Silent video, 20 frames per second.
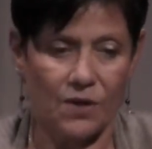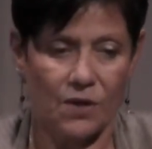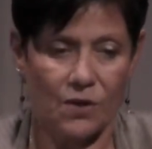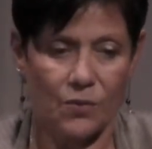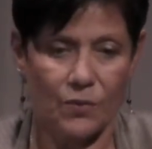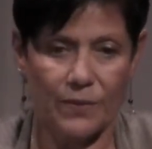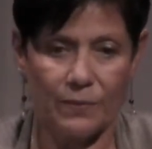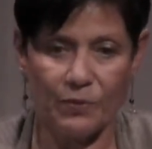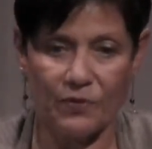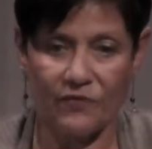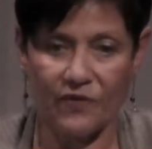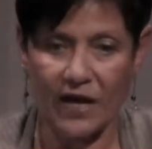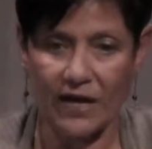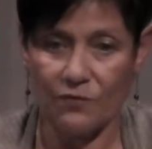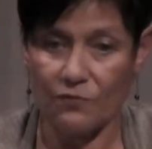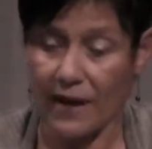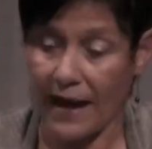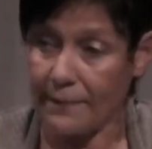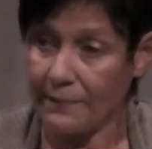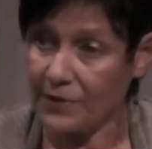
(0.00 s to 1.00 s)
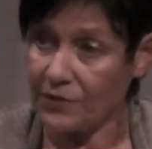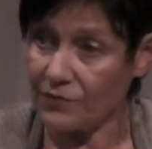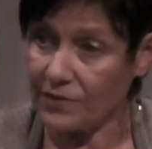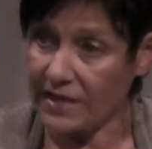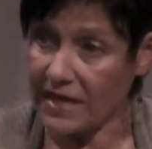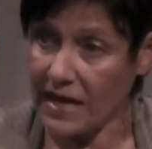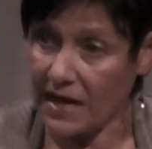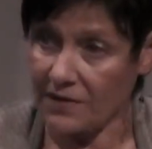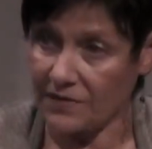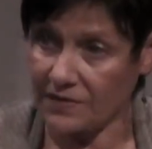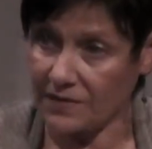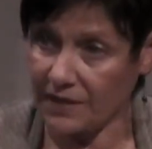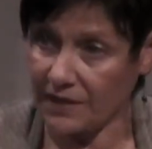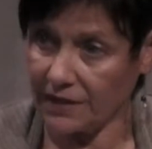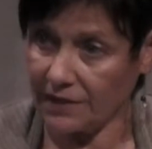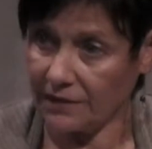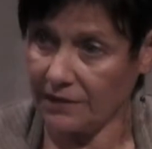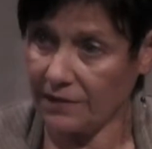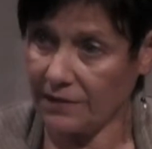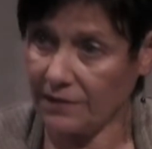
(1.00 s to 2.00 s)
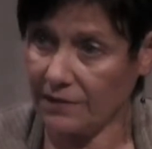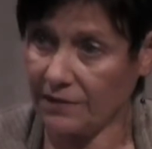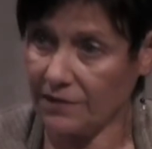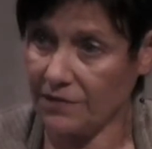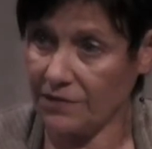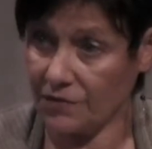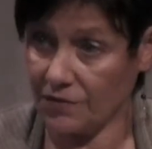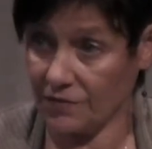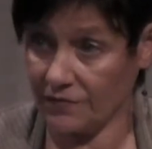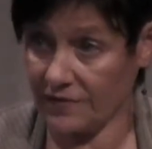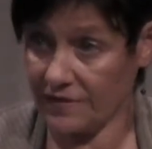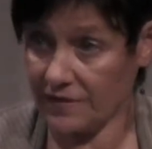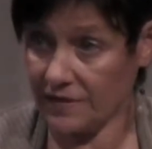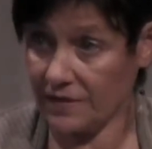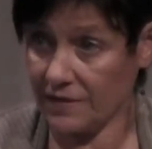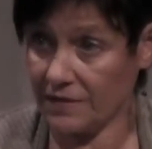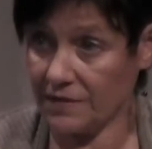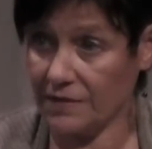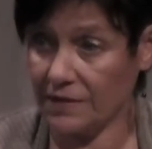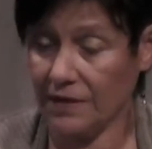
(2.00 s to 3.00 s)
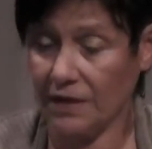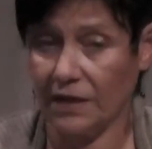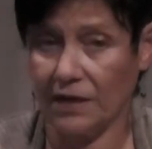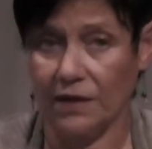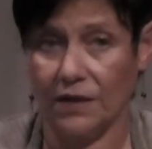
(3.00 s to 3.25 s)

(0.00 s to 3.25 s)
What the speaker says: We provide rapid rehousing services